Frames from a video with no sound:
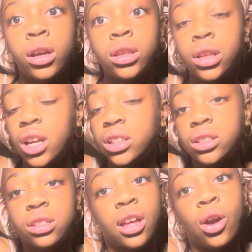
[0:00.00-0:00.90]
then that's
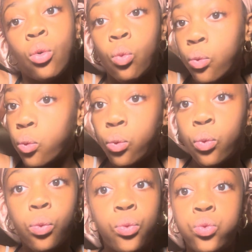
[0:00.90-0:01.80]
just like,
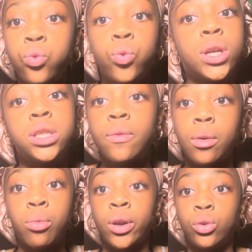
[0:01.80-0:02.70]
what's even
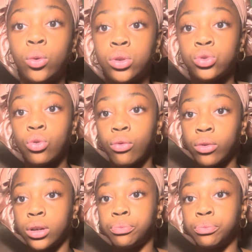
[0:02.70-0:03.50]
important going to school for?